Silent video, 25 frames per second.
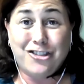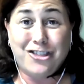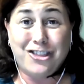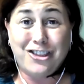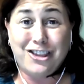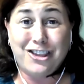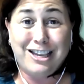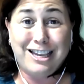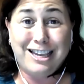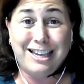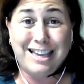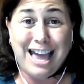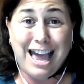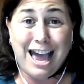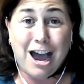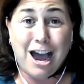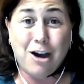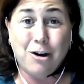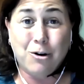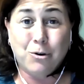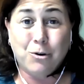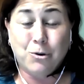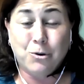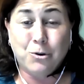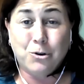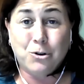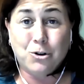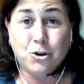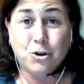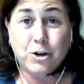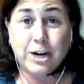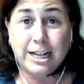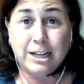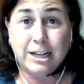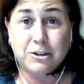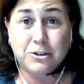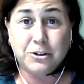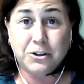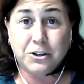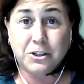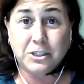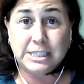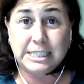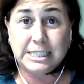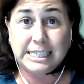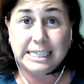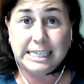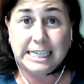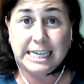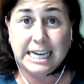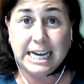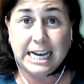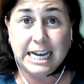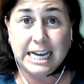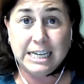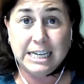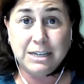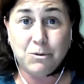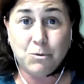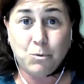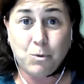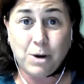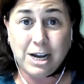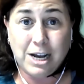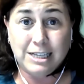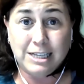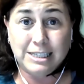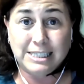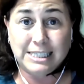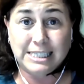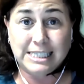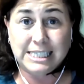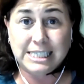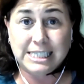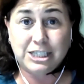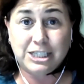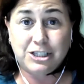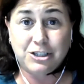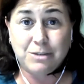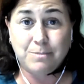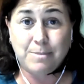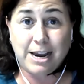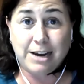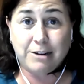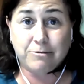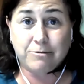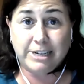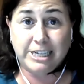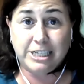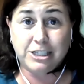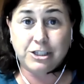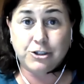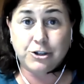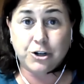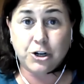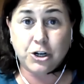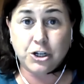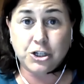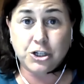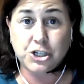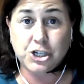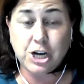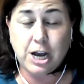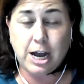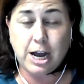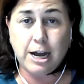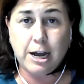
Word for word: the how critical Tiah was to my research.